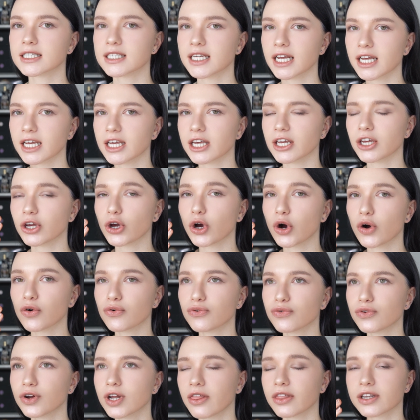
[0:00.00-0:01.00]
taking
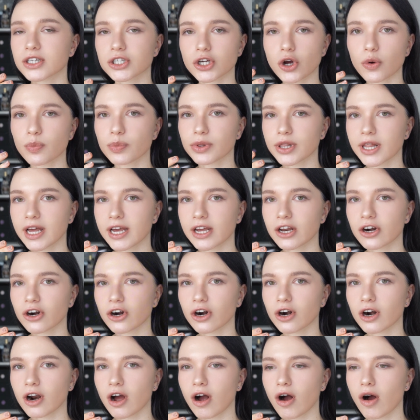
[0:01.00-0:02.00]
off the top
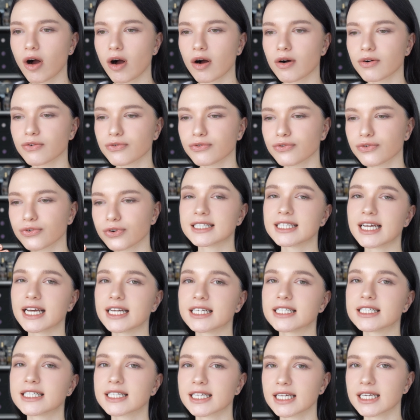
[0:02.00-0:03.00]
layer of
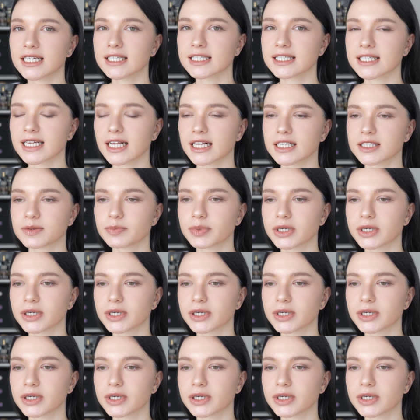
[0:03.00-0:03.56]
dead skin cells.